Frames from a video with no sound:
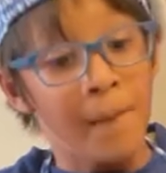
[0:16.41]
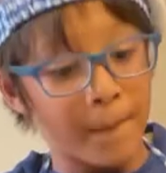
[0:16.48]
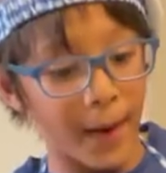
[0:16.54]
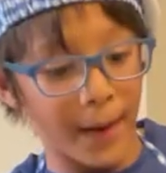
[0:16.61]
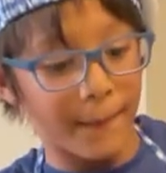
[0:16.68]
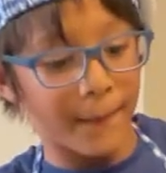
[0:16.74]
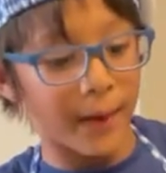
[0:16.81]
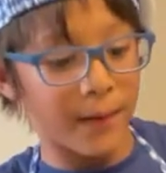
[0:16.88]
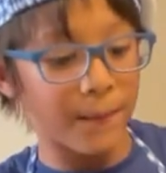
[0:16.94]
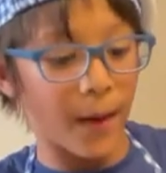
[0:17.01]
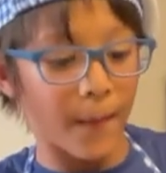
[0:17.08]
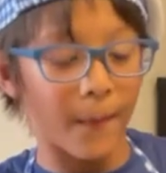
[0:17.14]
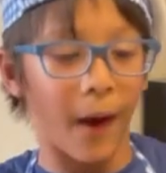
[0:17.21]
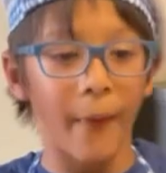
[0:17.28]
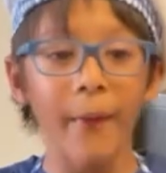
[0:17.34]
But my
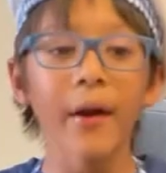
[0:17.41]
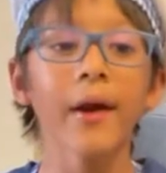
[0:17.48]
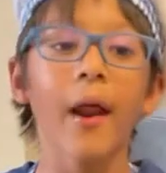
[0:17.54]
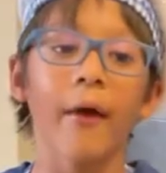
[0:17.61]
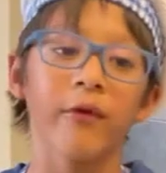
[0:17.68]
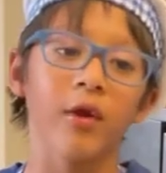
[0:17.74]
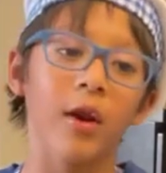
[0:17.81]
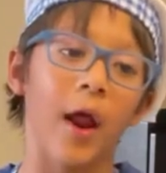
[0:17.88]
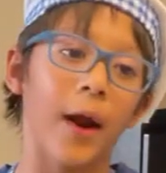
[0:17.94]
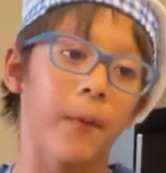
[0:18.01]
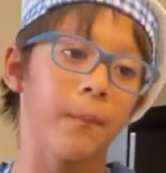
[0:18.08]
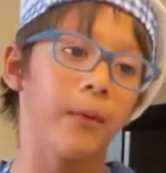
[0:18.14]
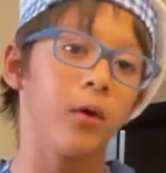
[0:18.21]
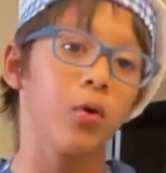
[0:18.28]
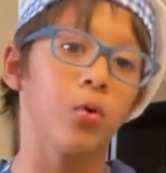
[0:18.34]
mother doesn't like
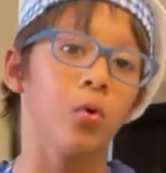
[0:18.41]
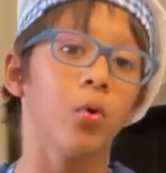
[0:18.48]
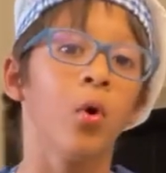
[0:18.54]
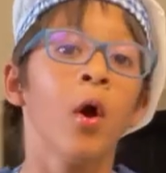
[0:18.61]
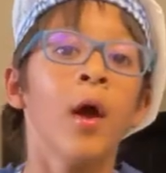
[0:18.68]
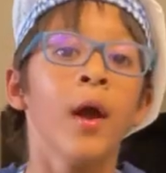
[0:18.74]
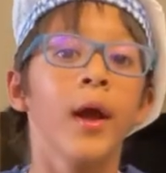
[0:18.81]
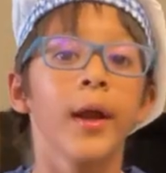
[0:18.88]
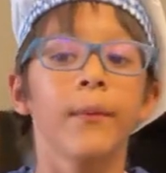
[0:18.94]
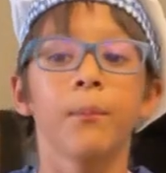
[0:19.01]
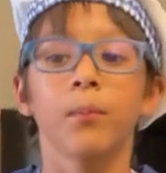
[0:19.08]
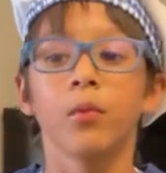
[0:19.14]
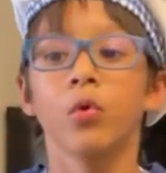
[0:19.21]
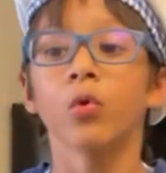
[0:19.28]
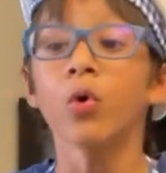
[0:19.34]
me to eat
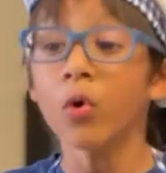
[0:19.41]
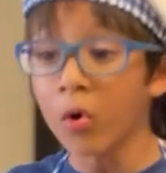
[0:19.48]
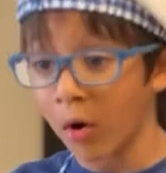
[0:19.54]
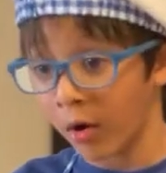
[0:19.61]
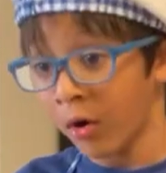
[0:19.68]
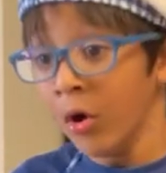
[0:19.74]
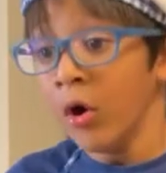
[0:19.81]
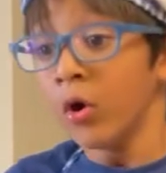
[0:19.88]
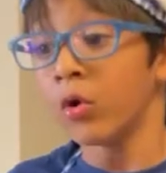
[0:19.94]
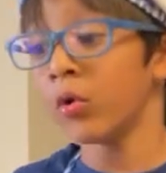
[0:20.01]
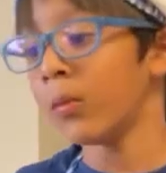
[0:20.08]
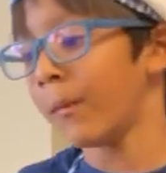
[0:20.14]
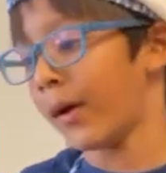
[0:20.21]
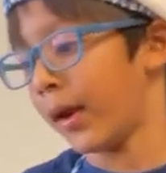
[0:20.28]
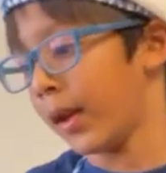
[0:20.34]

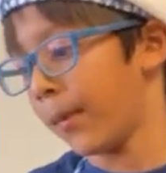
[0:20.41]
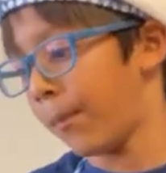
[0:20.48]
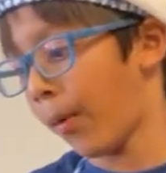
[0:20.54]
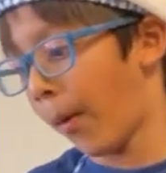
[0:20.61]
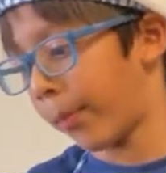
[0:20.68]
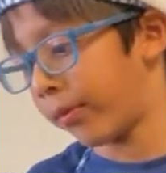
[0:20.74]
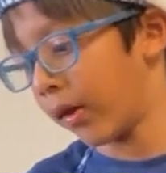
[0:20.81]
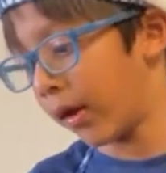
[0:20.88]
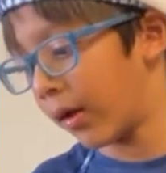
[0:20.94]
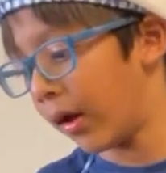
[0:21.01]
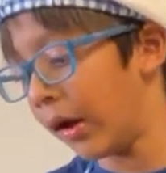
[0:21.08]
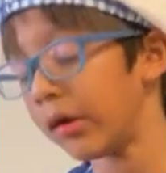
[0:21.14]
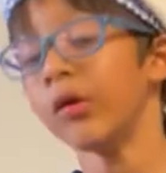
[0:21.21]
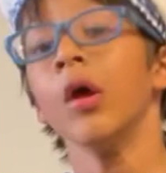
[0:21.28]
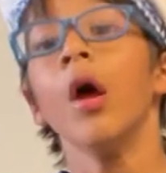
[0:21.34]
too many
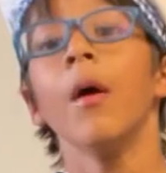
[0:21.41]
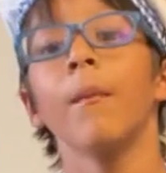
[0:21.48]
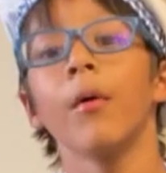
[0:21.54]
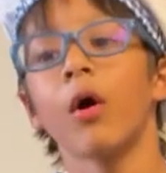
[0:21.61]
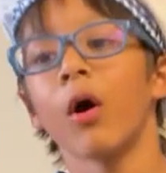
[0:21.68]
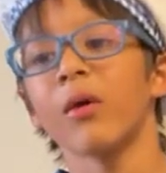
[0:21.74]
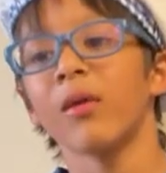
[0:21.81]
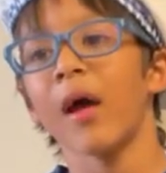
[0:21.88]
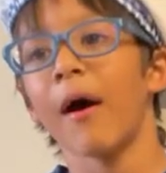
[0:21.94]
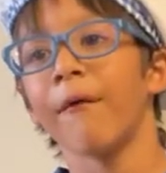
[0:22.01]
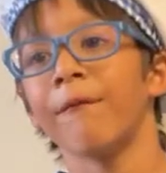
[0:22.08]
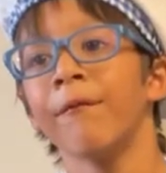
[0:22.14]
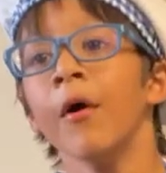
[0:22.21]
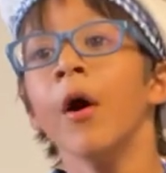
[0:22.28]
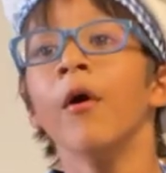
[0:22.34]
popsicles because they
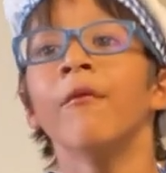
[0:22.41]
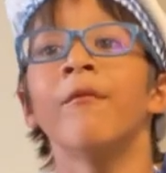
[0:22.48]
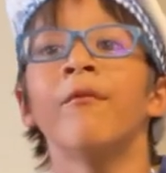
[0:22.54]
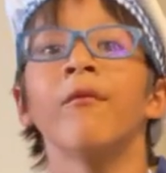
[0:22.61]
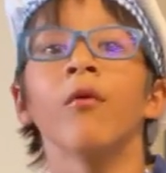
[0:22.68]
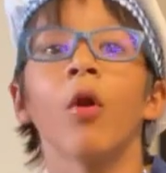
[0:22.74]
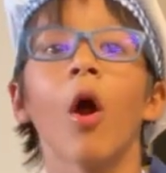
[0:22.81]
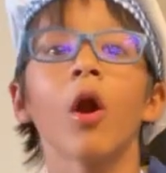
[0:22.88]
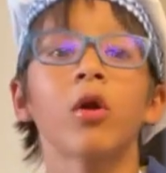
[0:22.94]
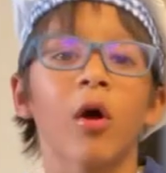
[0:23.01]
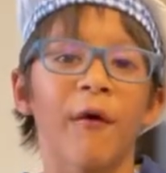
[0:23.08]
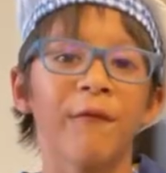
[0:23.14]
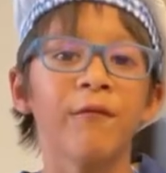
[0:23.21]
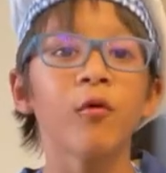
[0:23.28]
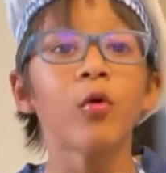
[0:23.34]
have a lot
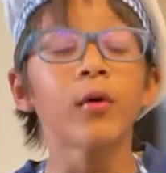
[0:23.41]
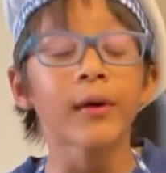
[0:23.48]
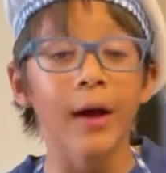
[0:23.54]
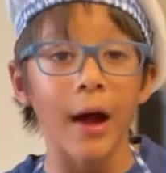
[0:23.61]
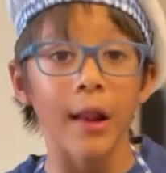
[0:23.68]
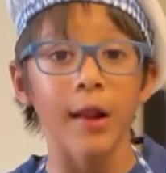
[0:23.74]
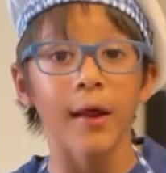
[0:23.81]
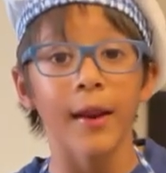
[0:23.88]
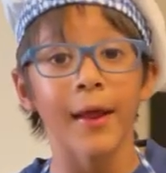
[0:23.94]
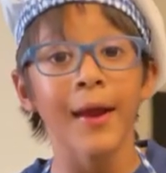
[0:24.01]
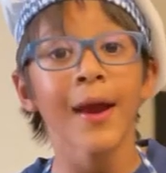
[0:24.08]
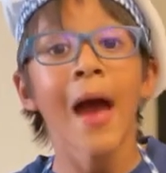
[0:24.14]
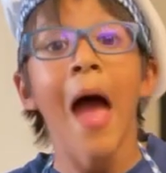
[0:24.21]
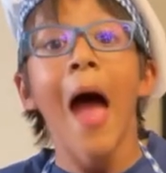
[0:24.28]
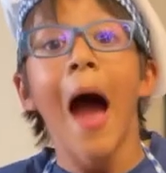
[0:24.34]
of food coloring
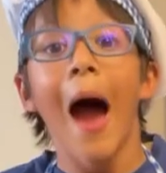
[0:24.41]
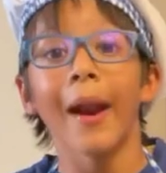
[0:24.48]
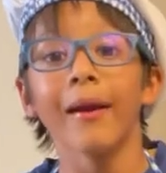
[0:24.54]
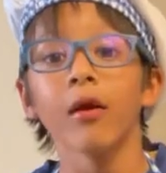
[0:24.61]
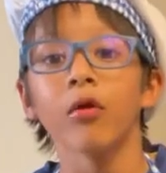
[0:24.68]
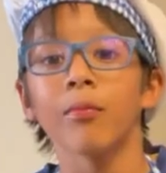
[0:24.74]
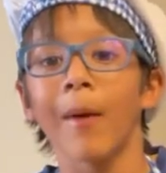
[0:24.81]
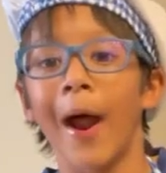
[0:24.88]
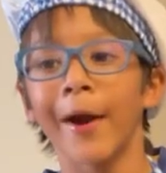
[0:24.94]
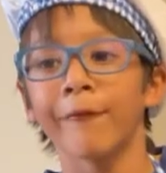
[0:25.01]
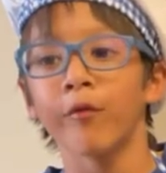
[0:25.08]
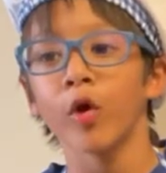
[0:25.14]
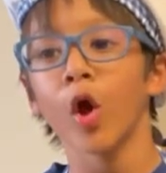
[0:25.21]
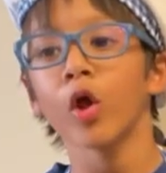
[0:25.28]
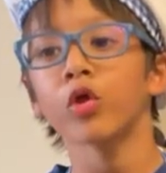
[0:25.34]
and it's bad
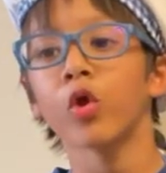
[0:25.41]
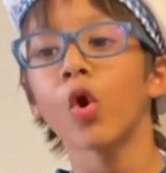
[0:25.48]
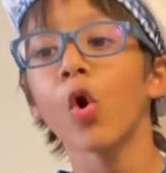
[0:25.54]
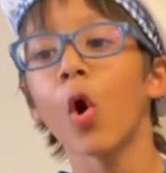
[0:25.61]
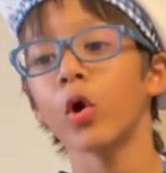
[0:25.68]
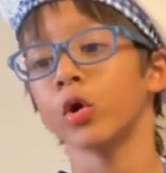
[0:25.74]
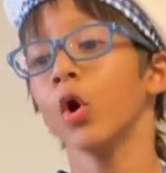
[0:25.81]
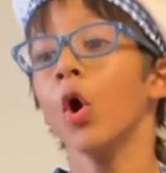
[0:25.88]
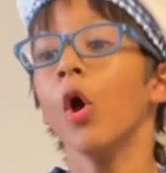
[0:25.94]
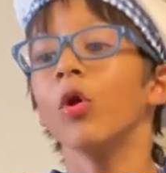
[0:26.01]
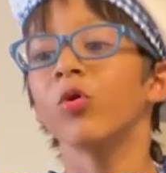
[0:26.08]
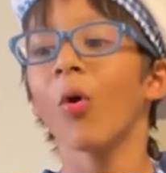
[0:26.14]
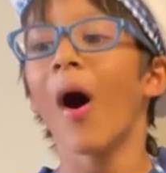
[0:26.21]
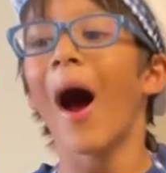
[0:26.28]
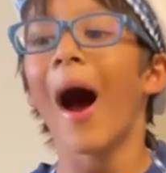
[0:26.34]
for your throat.
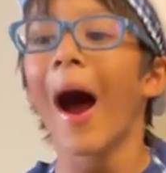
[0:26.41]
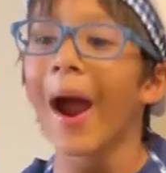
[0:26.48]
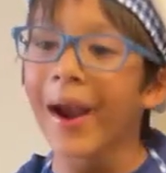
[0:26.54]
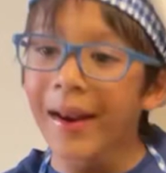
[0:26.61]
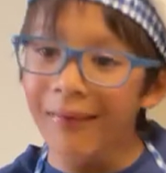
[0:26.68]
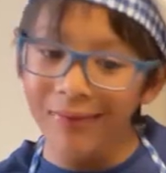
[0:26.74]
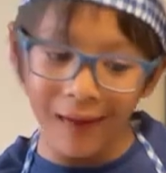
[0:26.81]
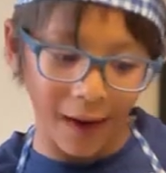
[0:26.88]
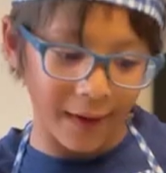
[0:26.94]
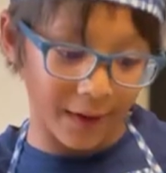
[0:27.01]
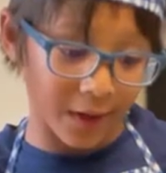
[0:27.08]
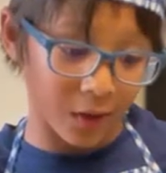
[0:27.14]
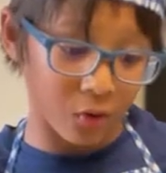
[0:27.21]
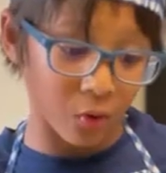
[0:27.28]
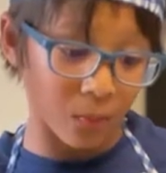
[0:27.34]
So I
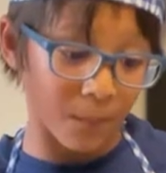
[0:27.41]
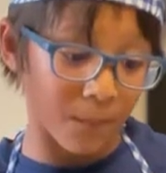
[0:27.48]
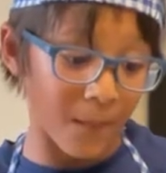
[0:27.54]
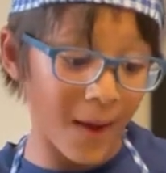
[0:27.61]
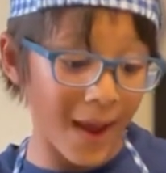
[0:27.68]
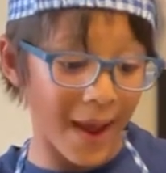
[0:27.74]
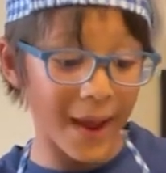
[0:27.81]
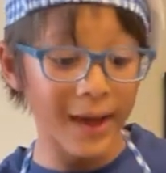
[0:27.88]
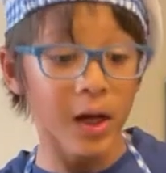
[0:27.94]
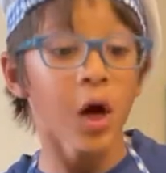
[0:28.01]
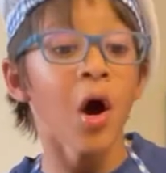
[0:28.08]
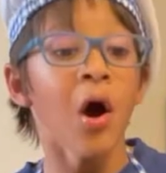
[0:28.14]
decided to make